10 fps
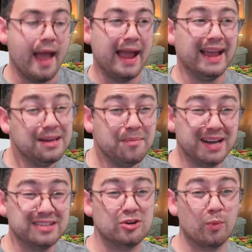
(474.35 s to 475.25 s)
And it made
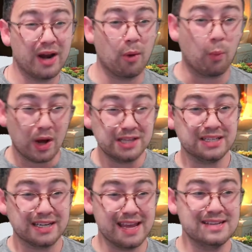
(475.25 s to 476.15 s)
it so when I was
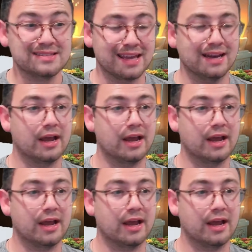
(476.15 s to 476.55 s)
in Kingsland,